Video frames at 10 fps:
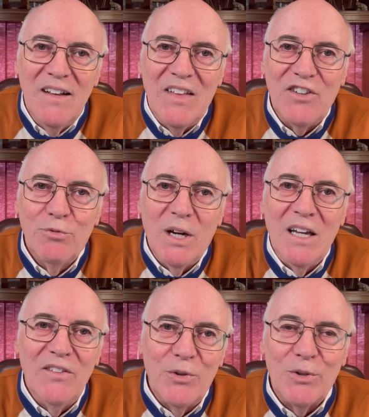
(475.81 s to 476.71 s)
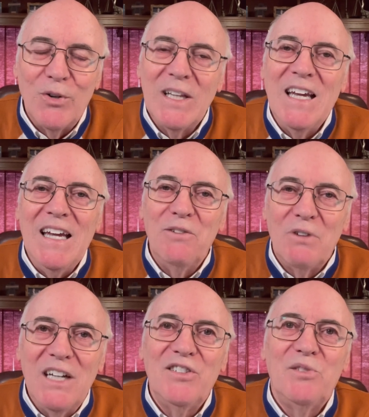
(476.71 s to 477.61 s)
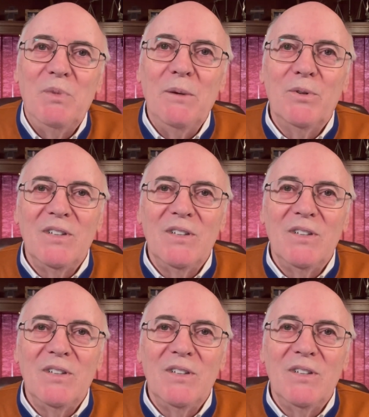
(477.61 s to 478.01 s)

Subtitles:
That's why there are only 8 righteous people